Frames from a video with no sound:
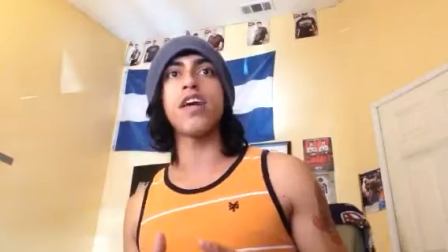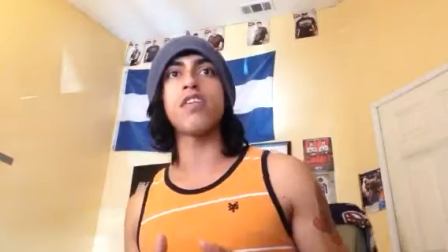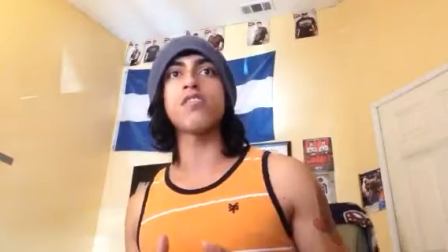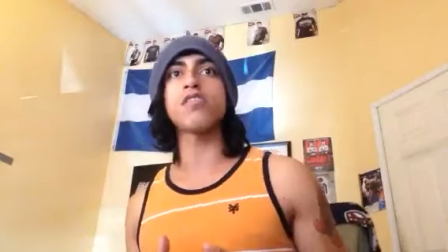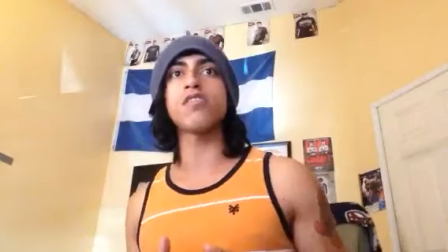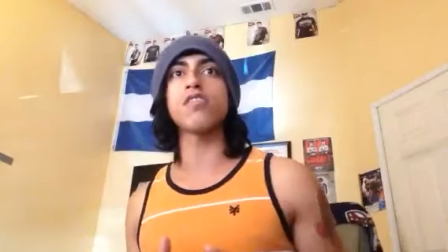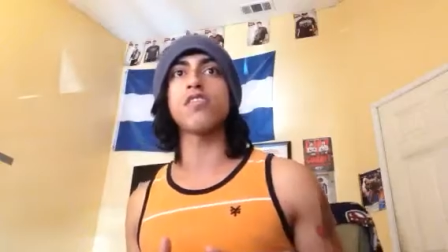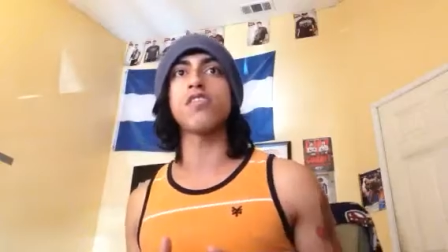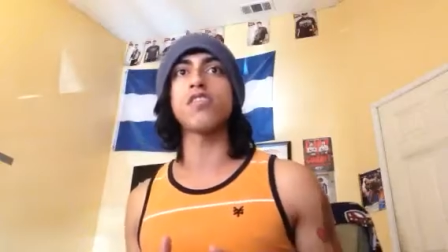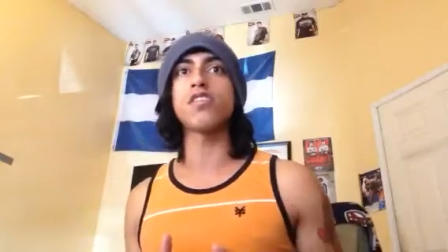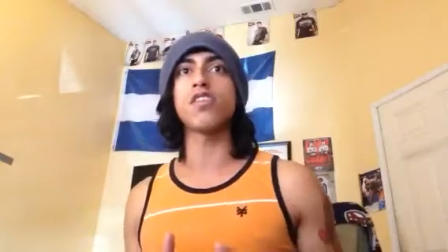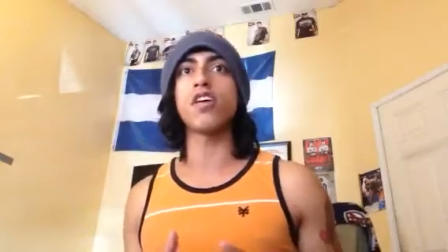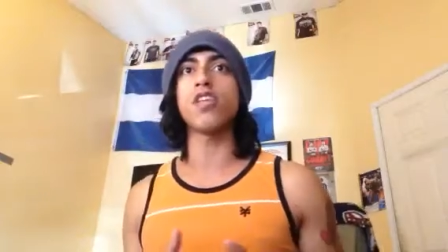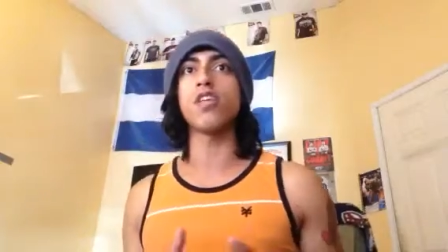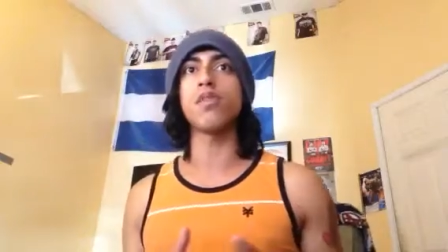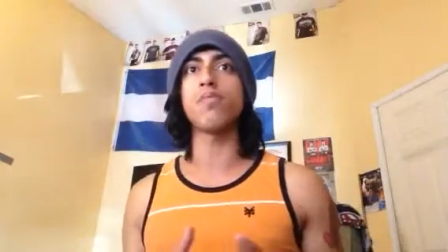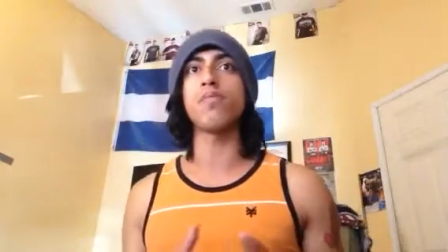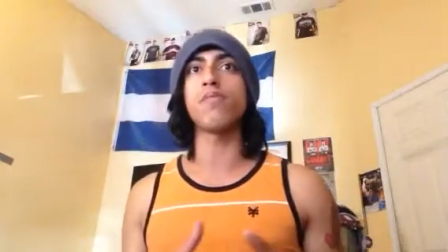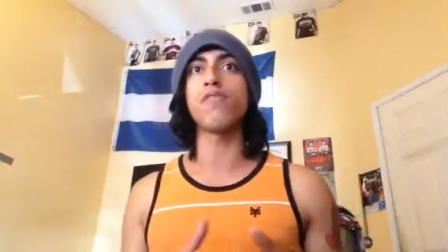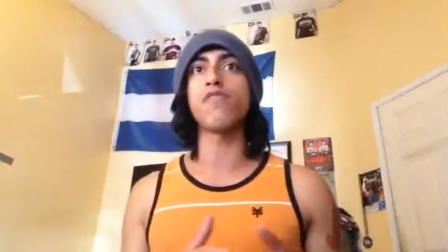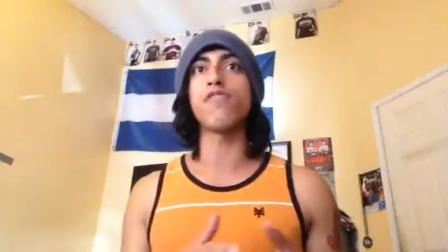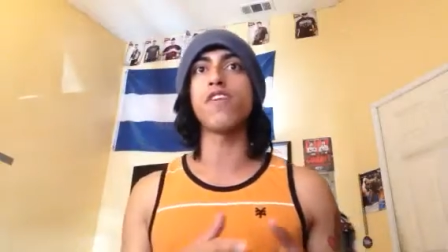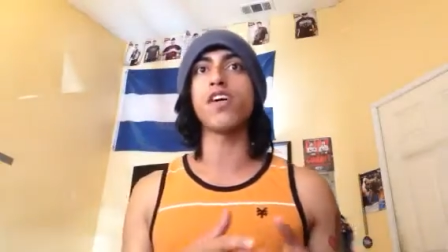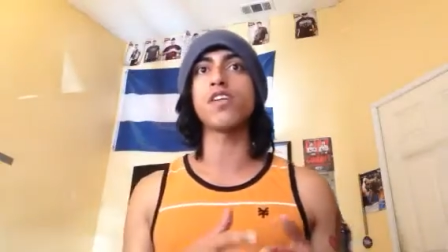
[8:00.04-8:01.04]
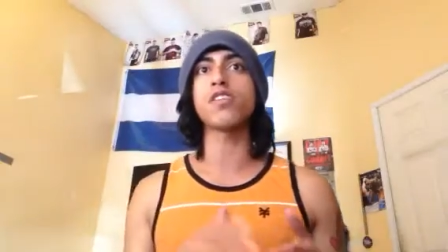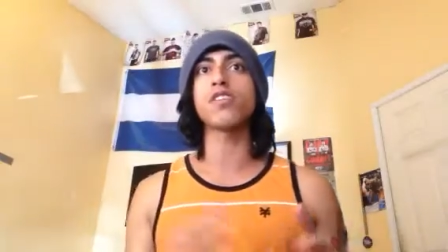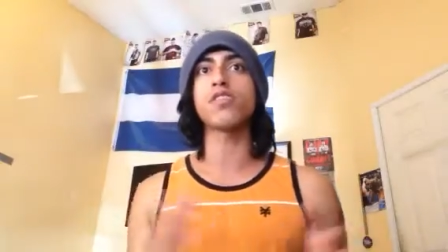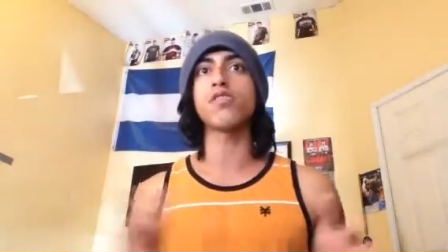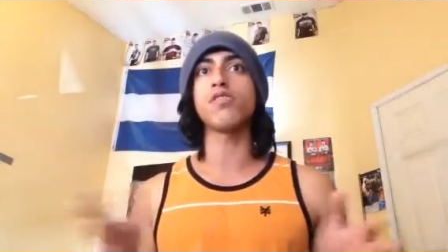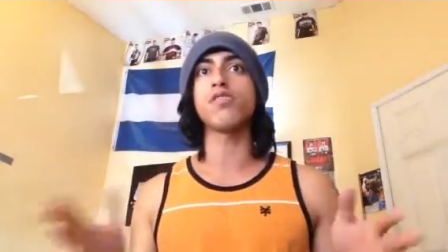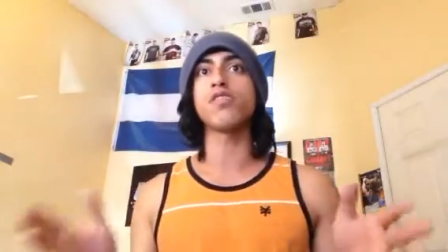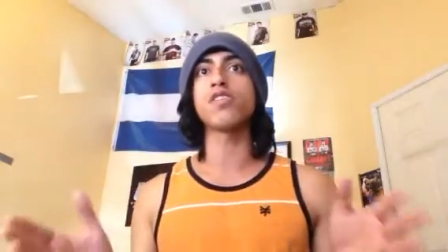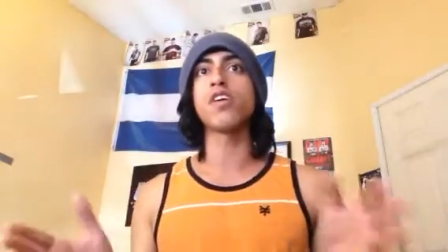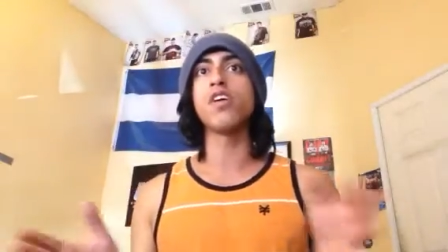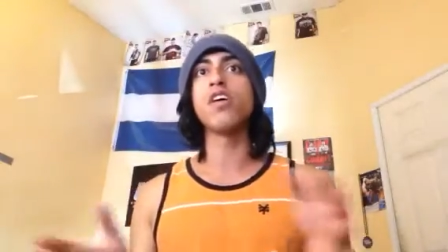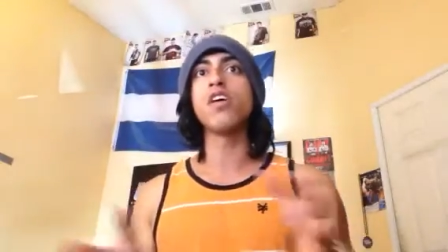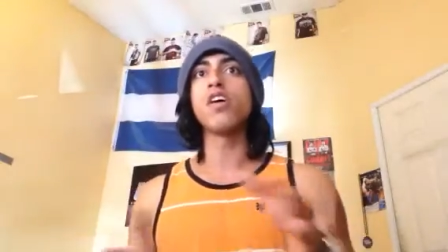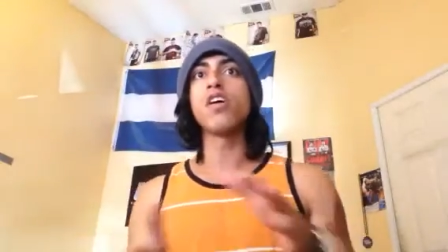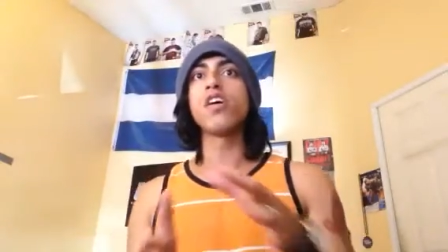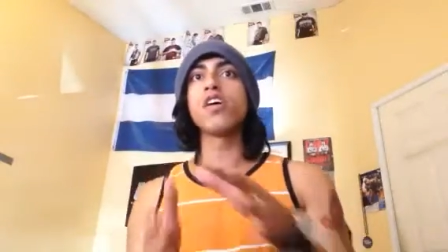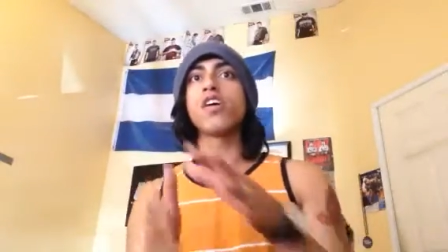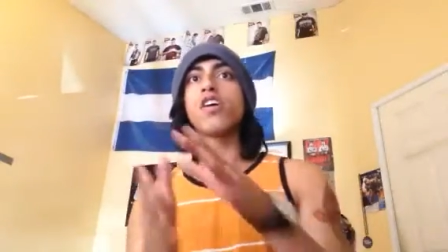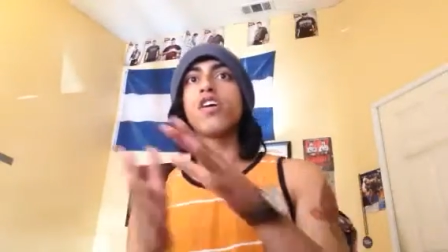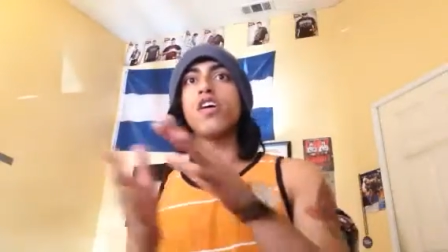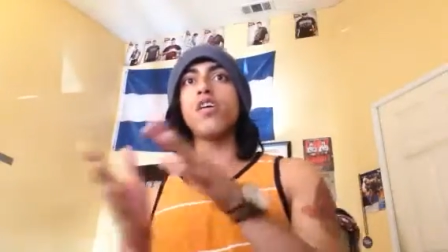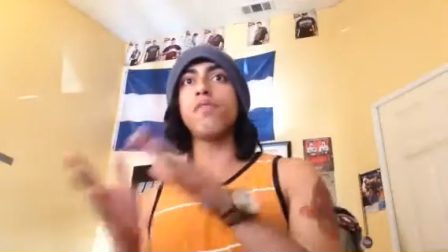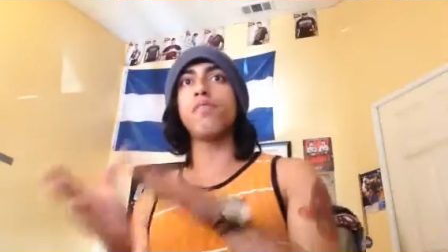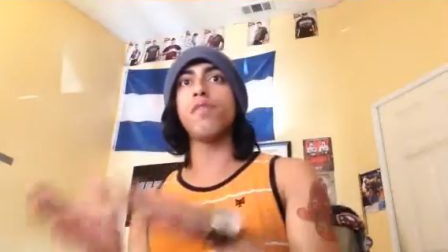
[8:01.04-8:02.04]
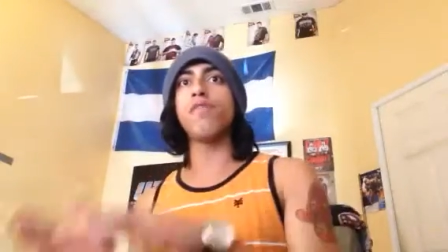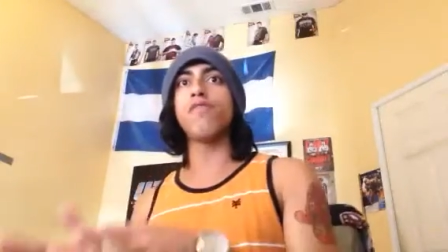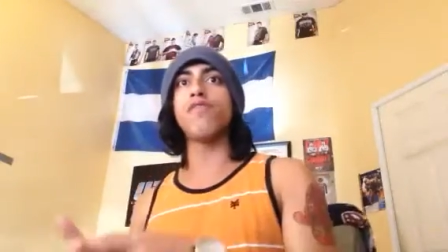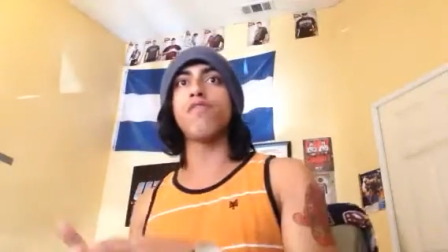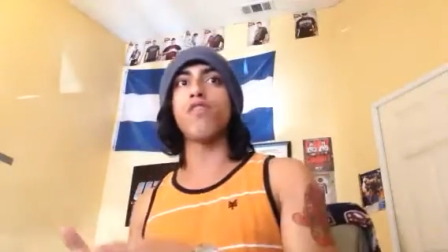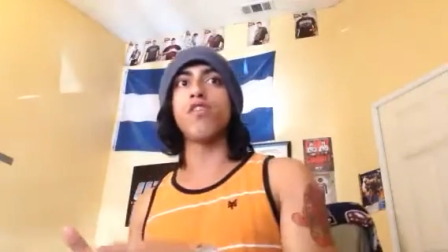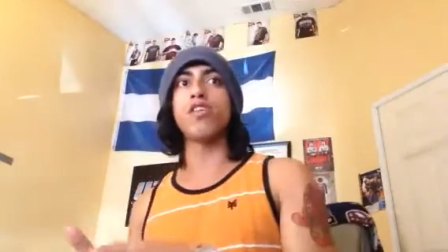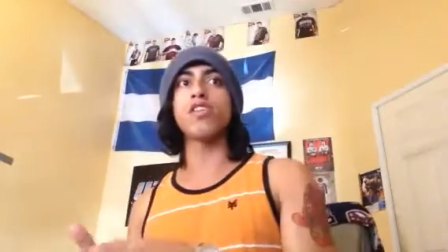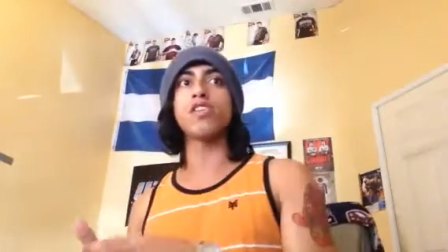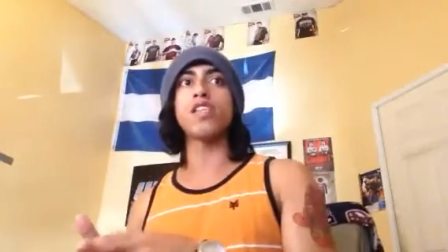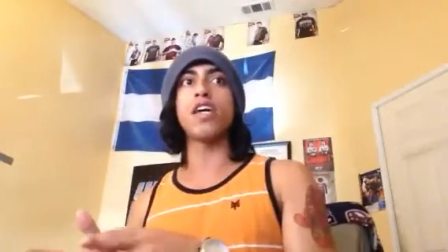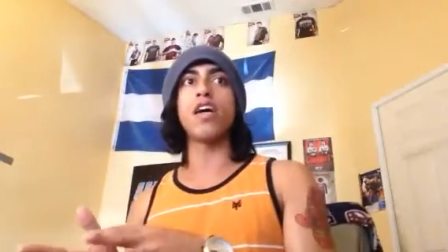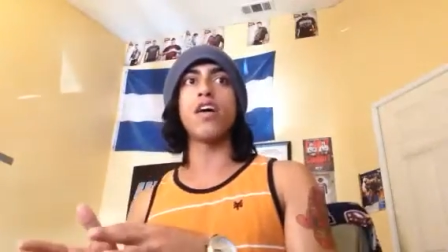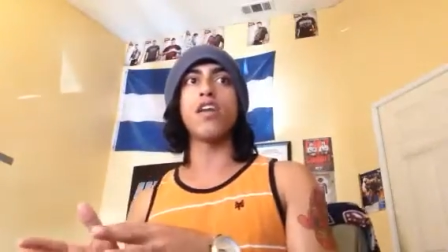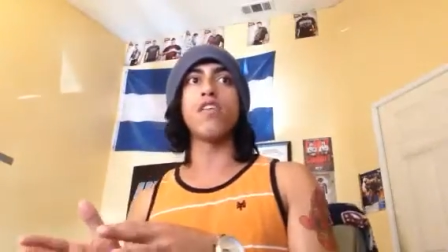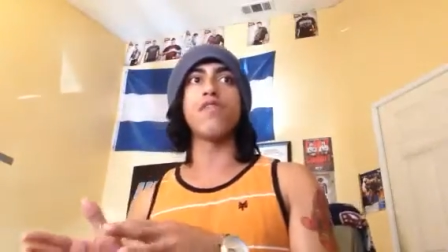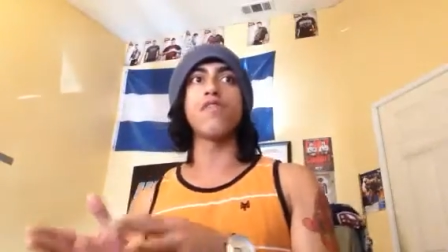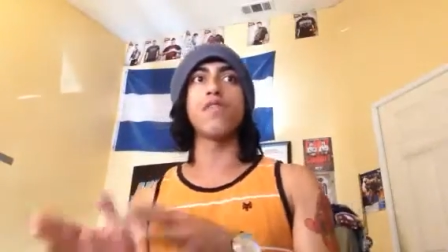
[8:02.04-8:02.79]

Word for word: counselors, other professionals, could be forced out